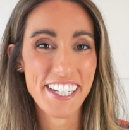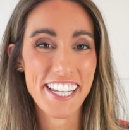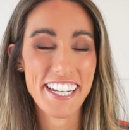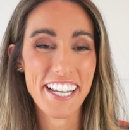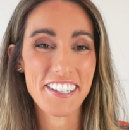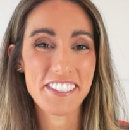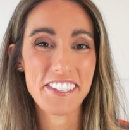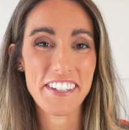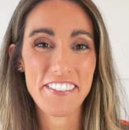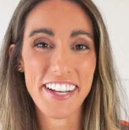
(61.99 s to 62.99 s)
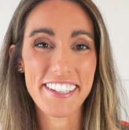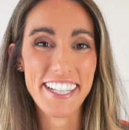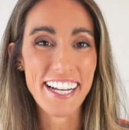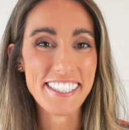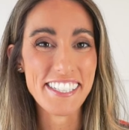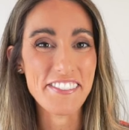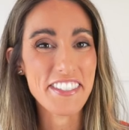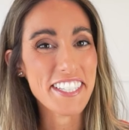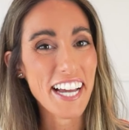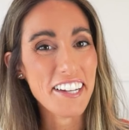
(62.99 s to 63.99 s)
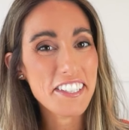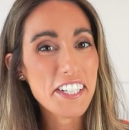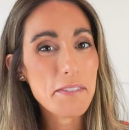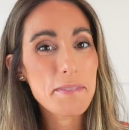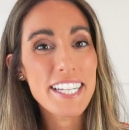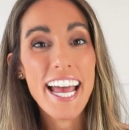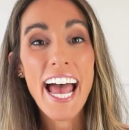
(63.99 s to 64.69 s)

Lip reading: and I also give out lots of style tips.